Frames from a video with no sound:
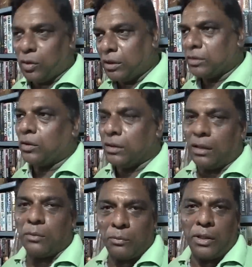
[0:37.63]
So it's got a
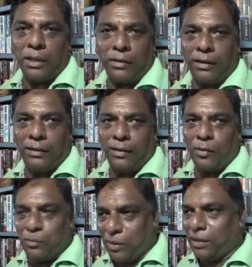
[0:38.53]
double meaning right
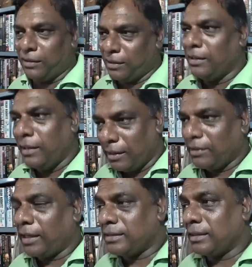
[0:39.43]
now, but
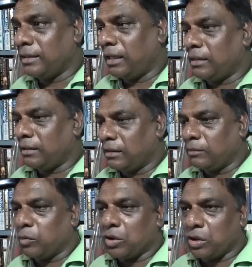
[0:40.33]
that's it. And
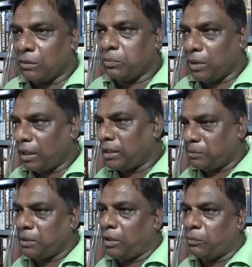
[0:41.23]
the bookshop has
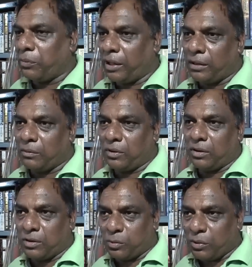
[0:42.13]
been our pride
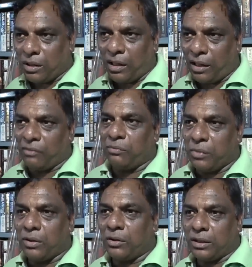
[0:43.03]
because we have
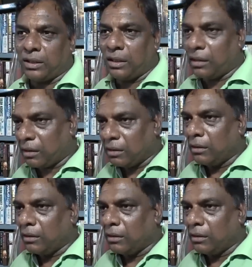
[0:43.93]
been on the...